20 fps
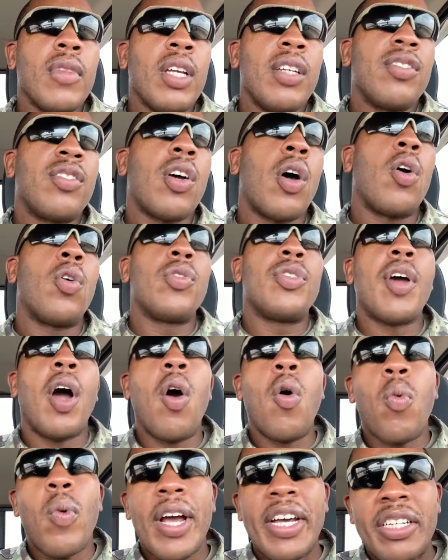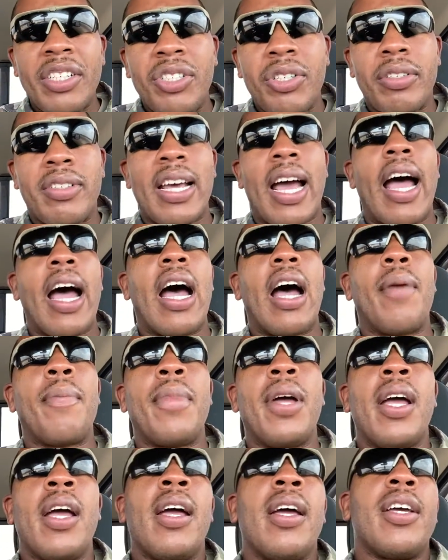So don't waste your time,
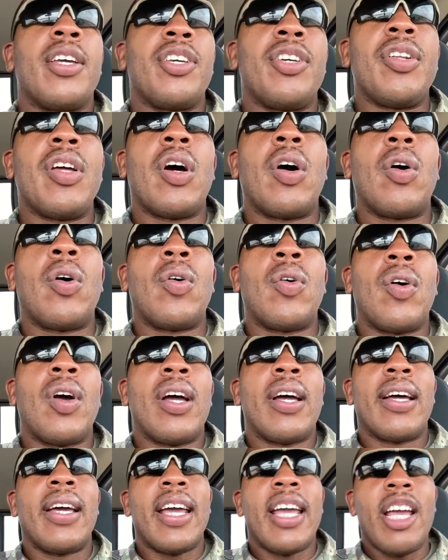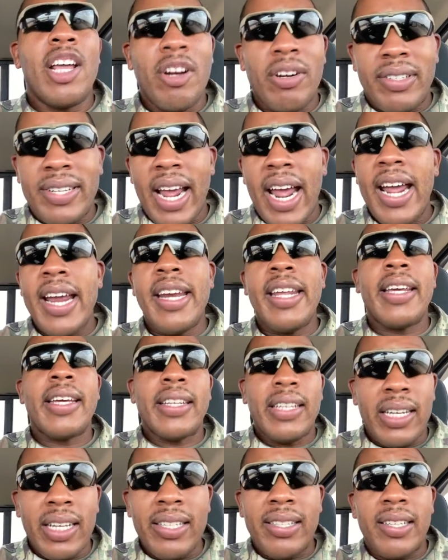you know, entertaining
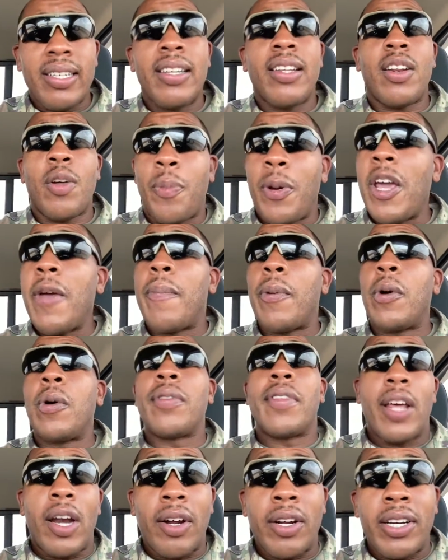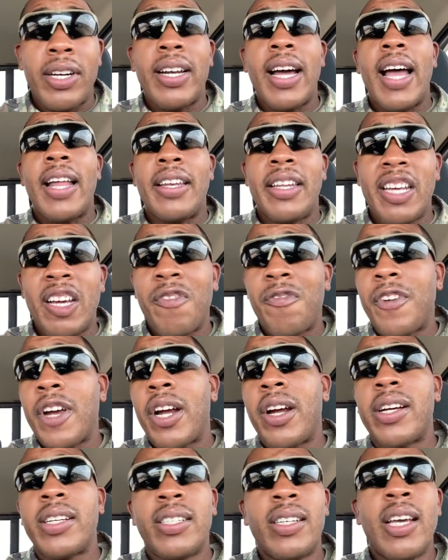and listening to people that are good idea
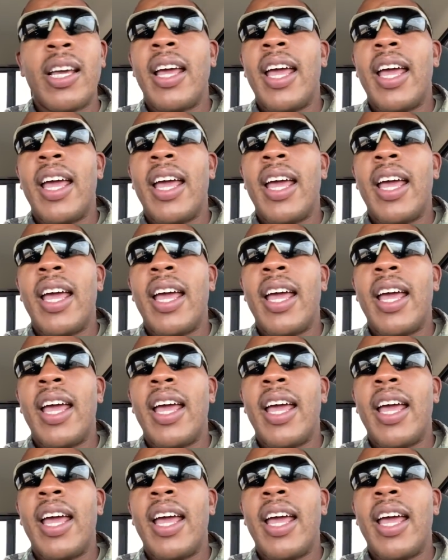fairies.